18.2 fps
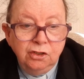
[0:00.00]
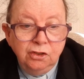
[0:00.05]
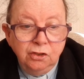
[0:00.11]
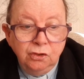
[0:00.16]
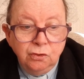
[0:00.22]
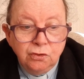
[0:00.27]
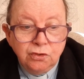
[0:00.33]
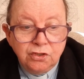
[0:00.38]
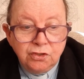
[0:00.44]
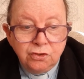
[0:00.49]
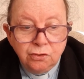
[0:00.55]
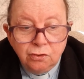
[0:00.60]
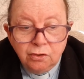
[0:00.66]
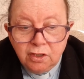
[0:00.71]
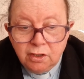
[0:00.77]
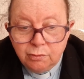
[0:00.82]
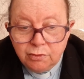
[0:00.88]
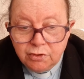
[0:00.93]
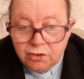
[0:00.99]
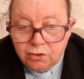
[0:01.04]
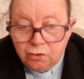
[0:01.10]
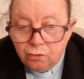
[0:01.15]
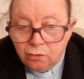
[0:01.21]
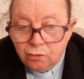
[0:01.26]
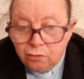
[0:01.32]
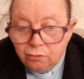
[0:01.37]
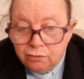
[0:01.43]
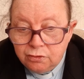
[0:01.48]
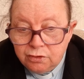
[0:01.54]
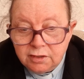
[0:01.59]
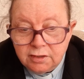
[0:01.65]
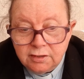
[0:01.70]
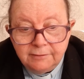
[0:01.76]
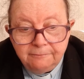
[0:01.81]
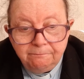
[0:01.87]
your story was told,